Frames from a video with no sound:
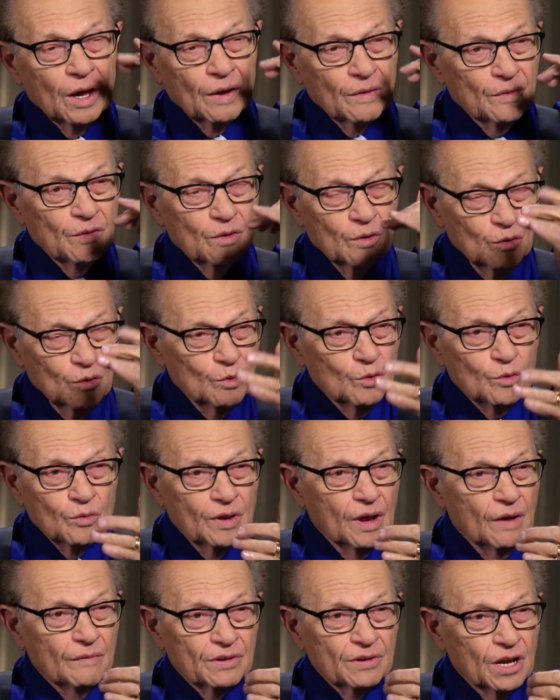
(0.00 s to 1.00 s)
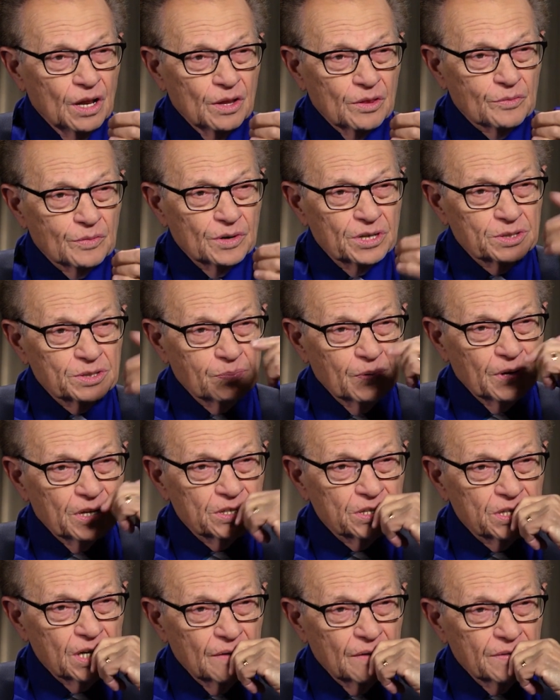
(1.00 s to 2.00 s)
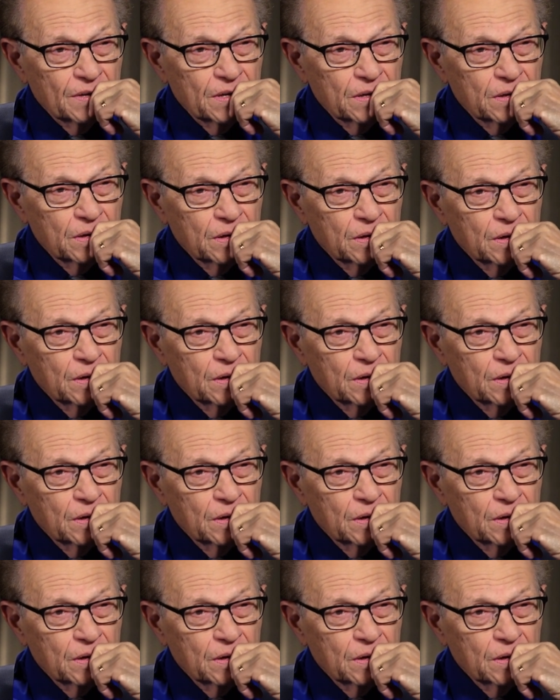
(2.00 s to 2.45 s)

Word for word: Uh, you've never done three spins, have you?